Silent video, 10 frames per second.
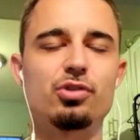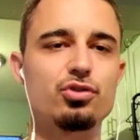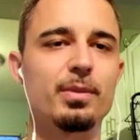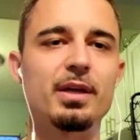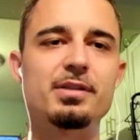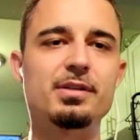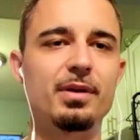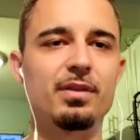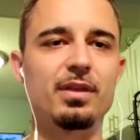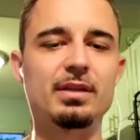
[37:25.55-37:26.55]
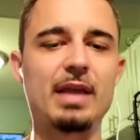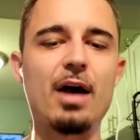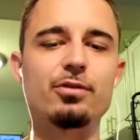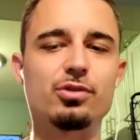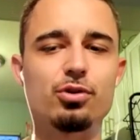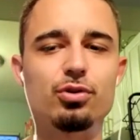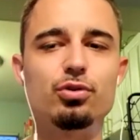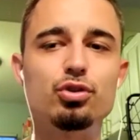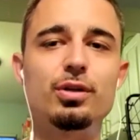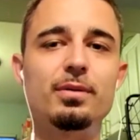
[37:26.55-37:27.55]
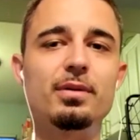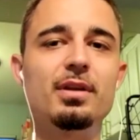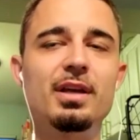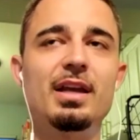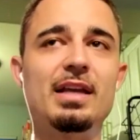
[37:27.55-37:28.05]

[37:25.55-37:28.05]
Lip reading: social media is a big thing now. So you should.